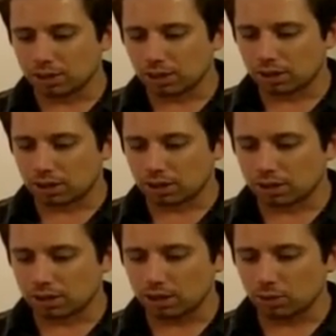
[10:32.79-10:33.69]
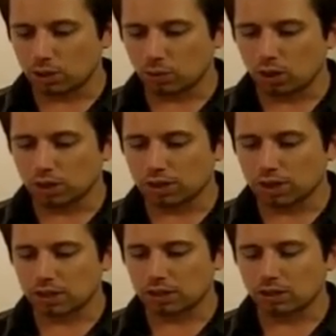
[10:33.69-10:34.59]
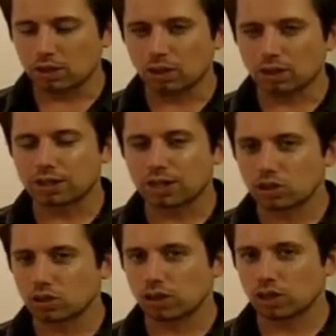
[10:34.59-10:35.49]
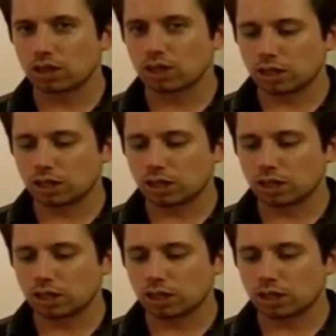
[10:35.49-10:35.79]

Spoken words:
and it's kind of what you want to get this dark, saturated,